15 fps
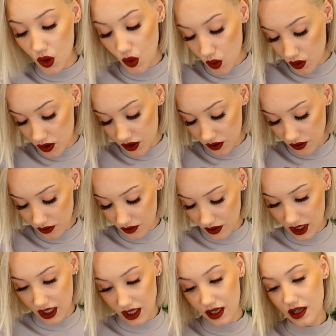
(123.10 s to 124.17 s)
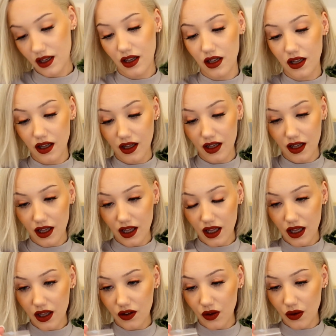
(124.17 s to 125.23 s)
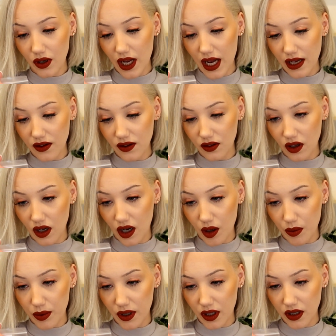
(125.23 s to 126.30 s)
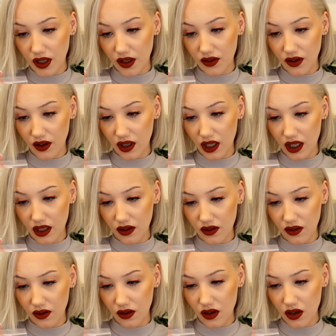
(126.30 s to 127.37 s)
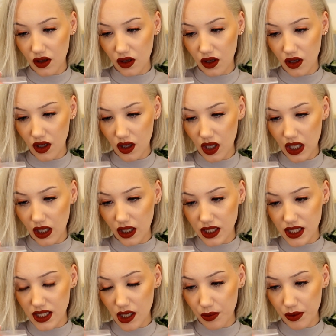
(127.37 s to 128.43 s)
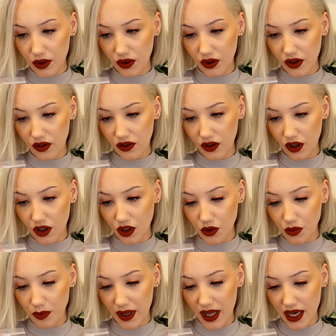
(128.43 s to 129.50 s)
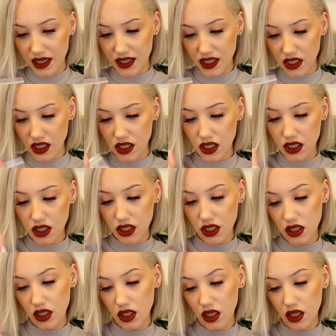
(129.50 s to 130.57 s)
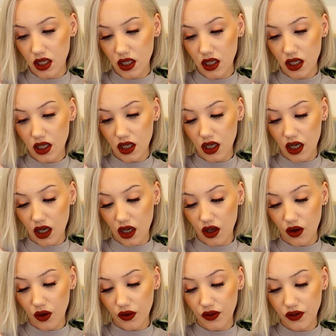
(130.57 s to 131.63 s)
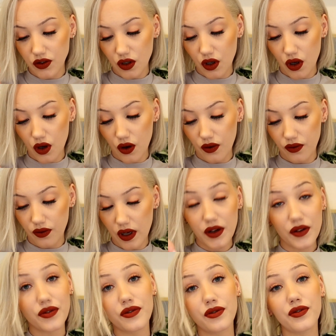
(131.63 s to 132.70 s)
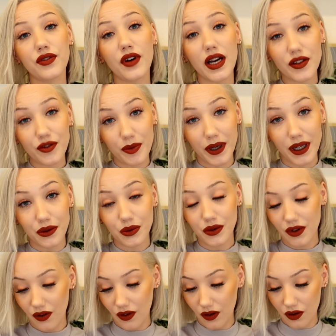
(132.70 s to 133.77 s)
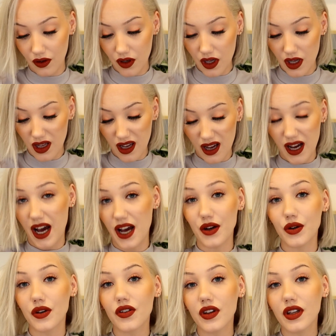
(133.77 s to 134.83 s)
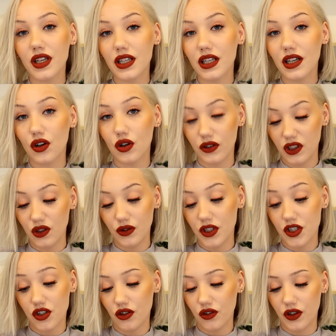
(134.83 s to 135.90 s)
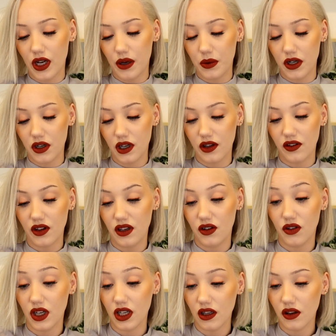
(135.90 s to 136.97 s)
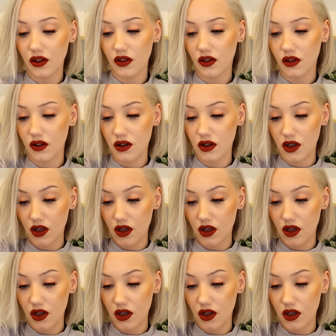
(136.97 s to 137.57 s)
Oh, jewellery. So next up, this is a double circle pendant at a cost of £5. I honestly, the only jewellery I wear is earrings.